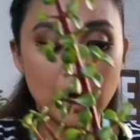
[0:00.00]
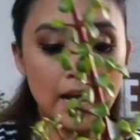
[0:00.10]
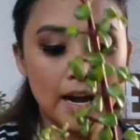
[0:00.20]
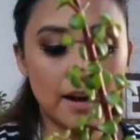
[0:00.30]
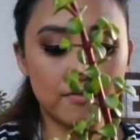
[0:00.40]

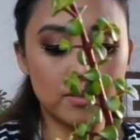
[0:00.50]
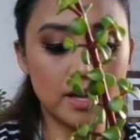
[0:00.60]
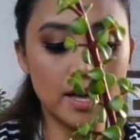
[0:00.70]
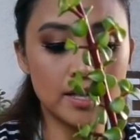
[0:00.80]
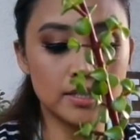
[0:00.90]
I have
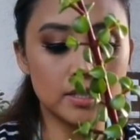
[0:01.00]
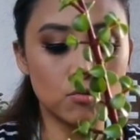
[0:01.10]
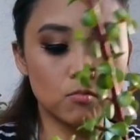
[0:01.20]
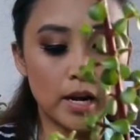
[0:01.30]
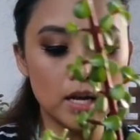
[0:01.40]
the ends
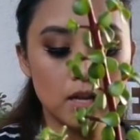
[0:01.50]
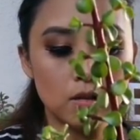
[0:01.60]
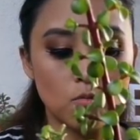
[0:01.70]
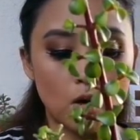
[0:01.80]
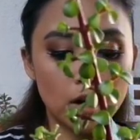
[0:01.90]
right in
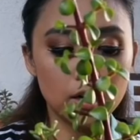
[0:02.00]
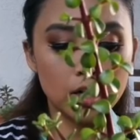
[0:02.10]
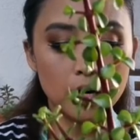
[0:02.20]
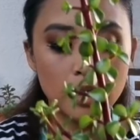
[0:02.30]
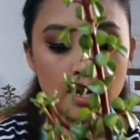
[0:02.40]
the
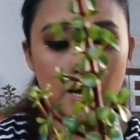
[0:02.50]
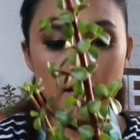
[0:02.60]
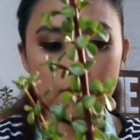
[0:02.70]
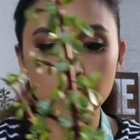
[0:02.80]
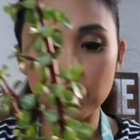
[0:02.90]
water
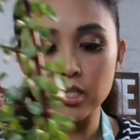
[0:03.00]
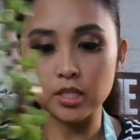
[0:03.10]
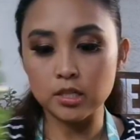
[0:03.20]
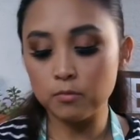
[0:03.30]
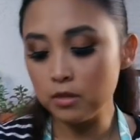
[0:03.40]
and I'm gonna
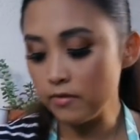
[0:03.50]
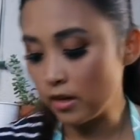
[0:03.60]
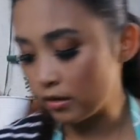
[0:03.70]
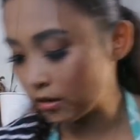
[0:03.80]
just leave it